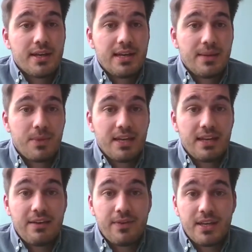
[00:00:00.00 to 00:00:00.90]
And
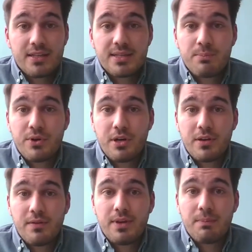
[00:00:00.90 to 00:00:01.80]
I think it's
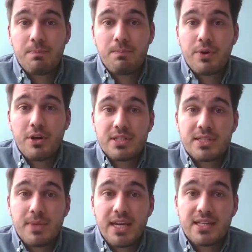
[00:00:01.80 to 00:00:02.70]
important that
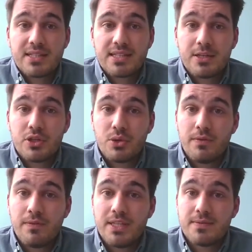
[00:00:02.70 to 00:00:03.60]
policymakers
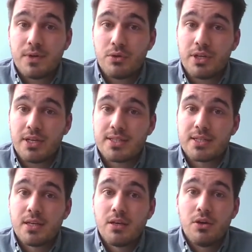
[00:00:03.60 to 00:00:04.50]
ensure these voters